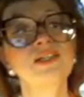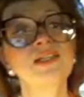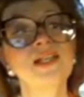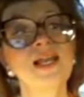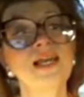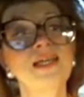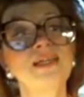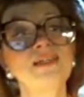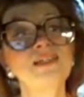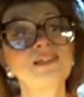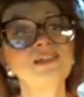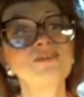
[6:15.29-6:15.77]

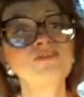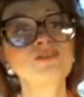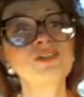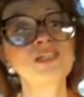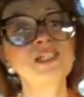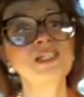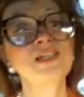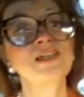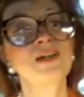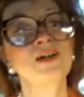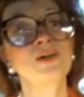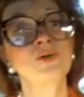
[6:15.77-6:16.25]

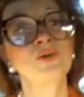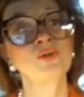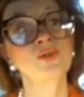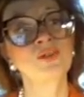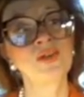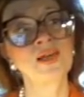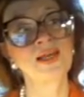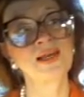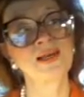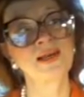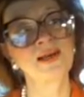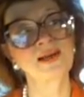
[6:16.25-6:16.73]
negativity out
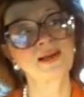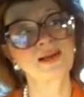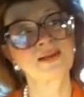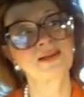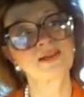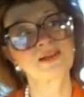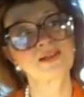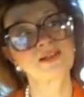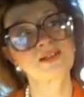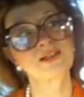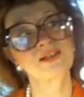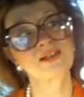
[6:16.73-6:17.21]
there
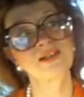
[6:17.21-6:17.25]
and